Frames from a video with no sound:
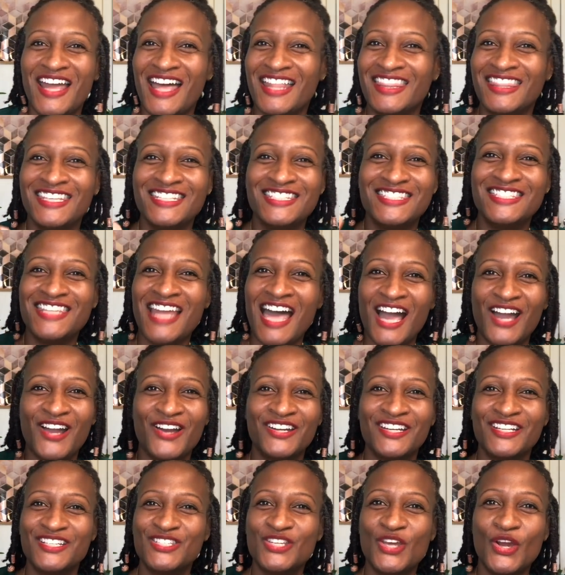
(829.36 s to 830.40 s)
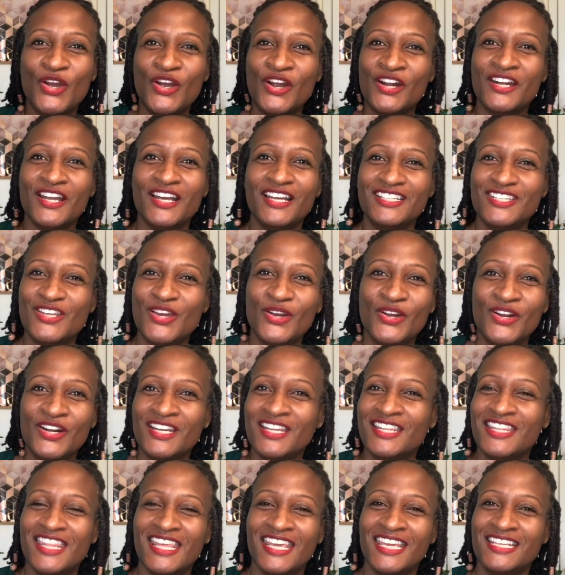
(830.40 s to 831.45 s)
it's not going to turn
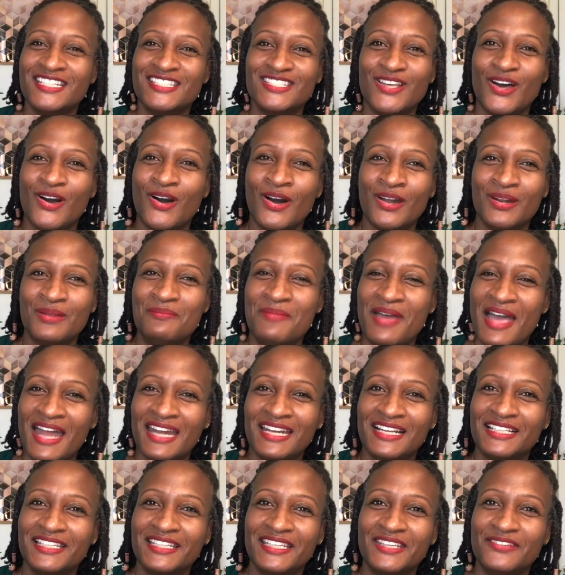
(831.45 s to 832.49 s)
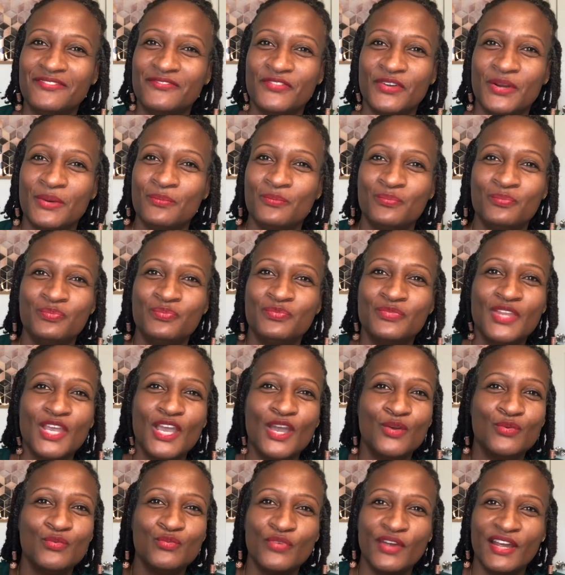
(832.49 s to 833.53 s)
things automatically from
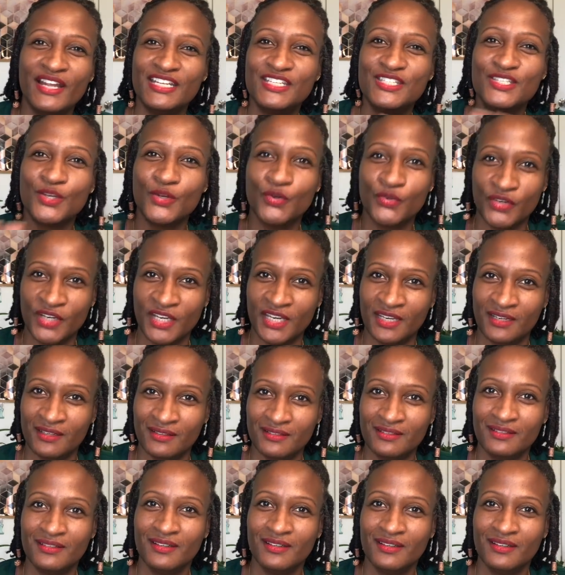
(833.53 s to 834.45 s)
red to green.